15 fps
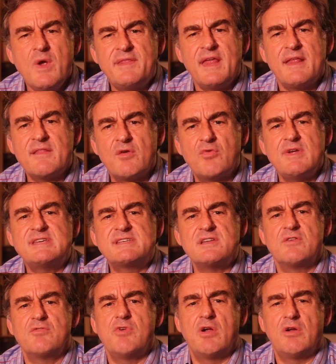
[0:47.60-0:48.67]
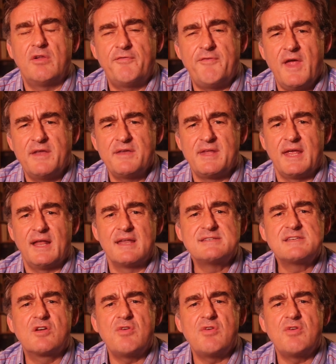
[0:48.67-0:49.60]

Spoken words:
We think the recent Rural Fund deal is